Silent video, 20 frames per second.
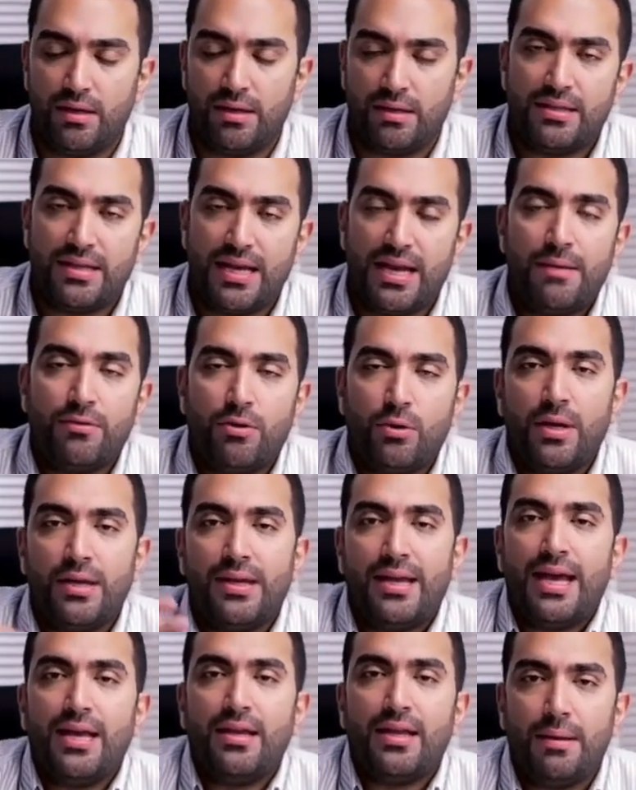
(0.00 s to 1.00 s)
That everyone
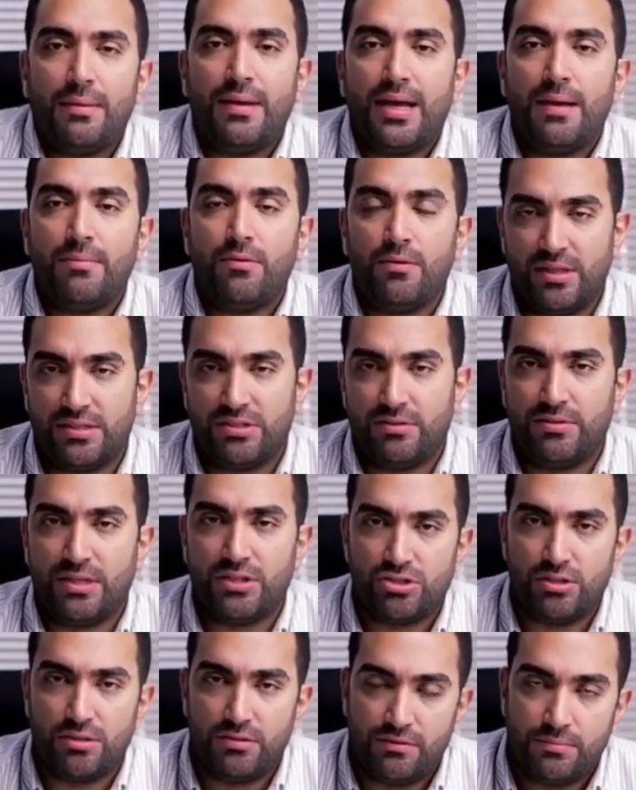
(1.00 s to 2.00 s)
can't come and have a
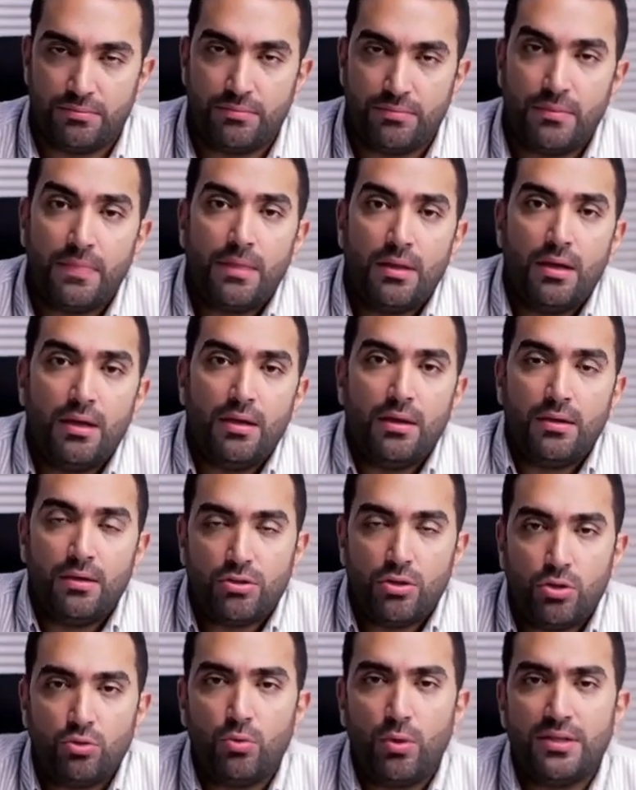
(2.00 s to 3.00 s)
reservation? Do
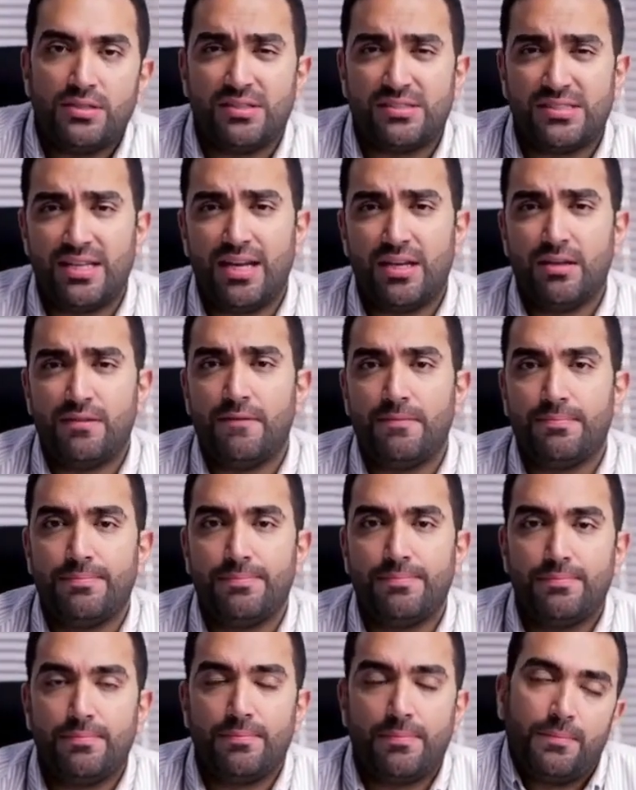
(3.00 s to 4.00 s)
you want to sell?
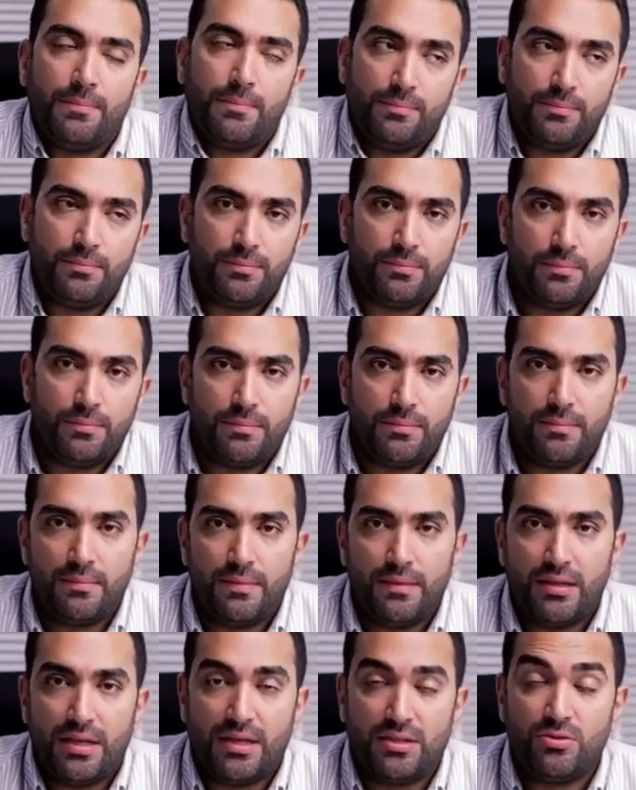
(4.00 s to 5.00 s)

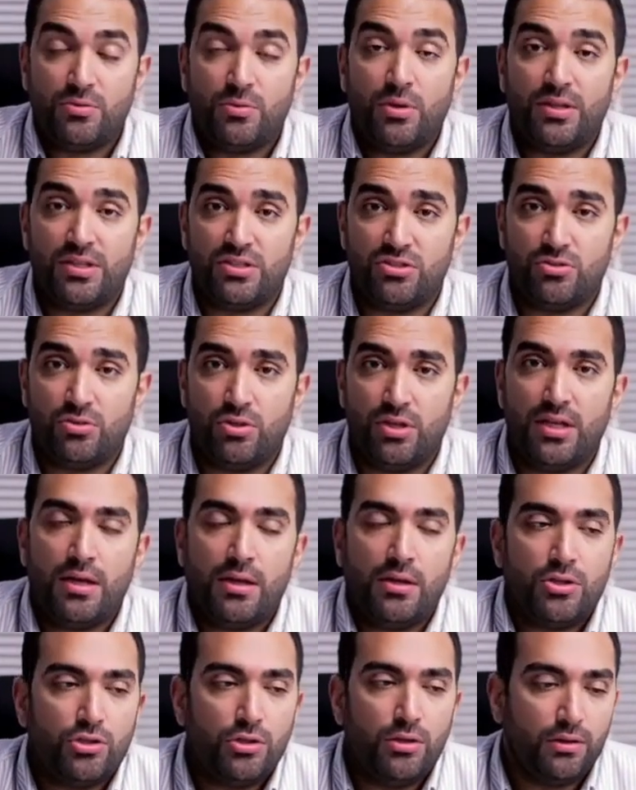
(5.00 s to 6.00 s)
It's really
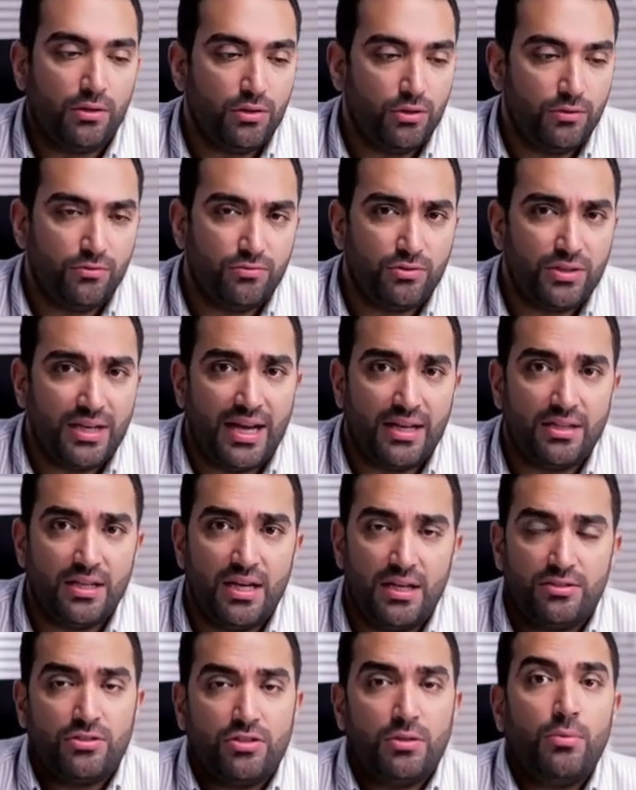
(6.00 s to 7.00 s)
strange. For that
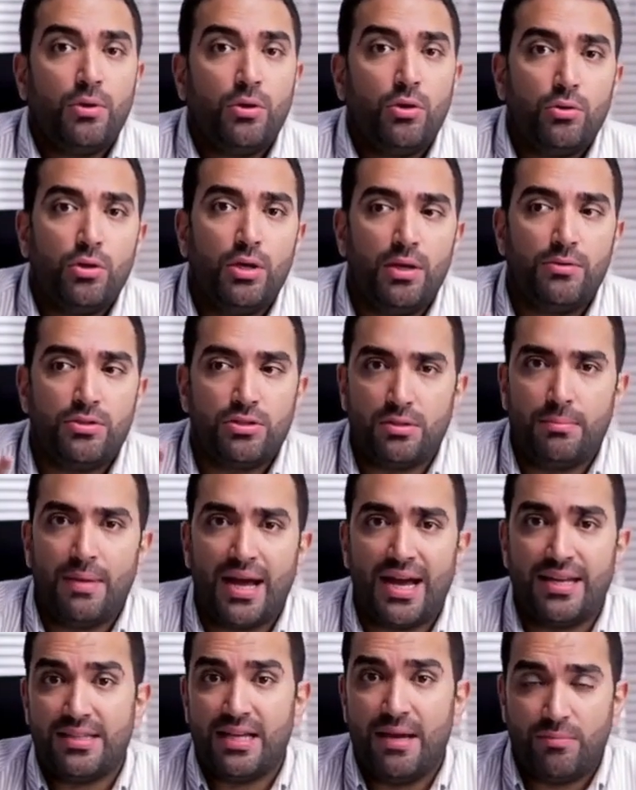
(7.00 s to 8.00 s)
customer who comes to
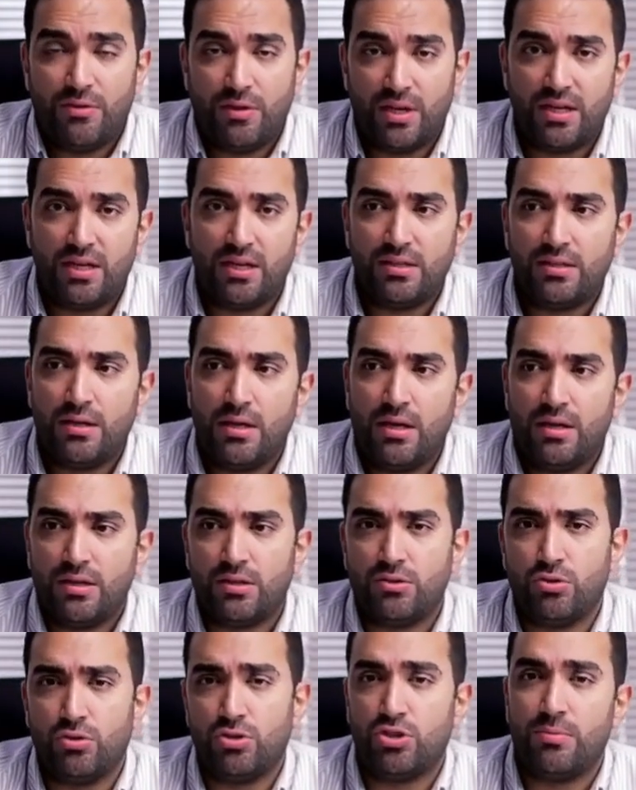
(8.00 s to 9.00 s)
buy that product,
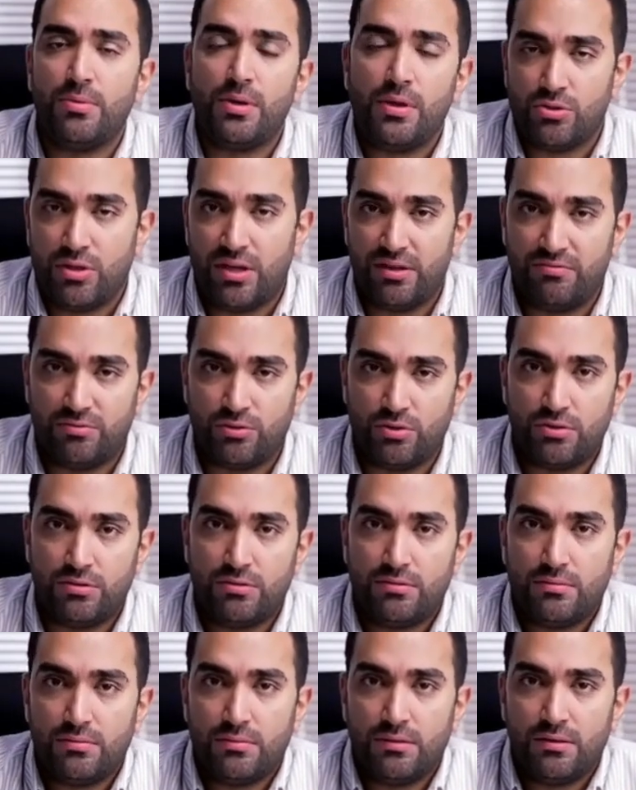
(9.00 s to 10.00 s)
you should be
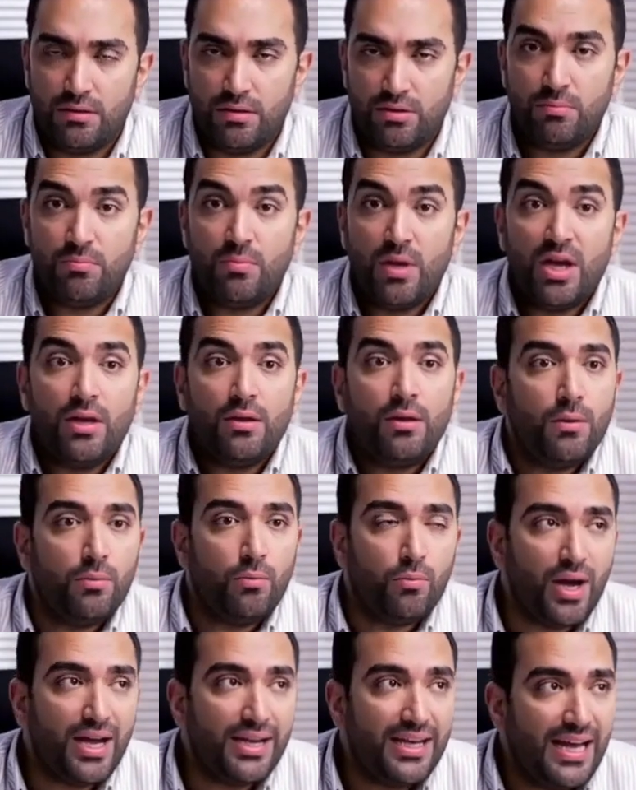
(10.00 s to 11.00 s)
grateful. Well,
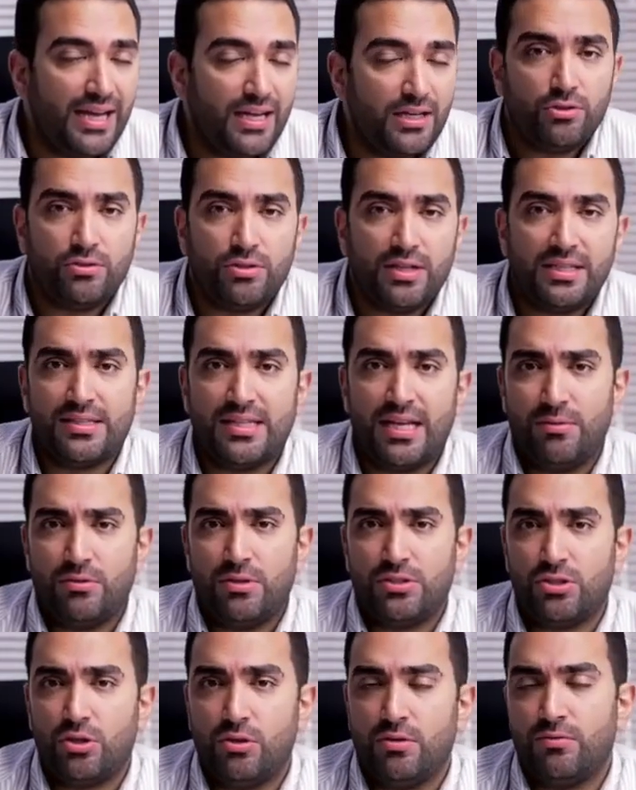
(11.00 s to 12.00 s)
why can't it create that
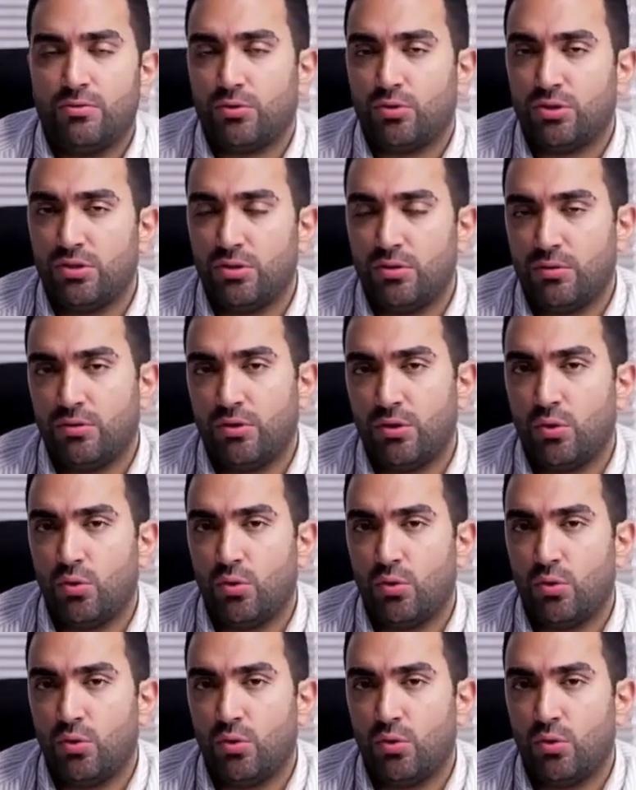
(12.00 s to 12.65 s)
result for you?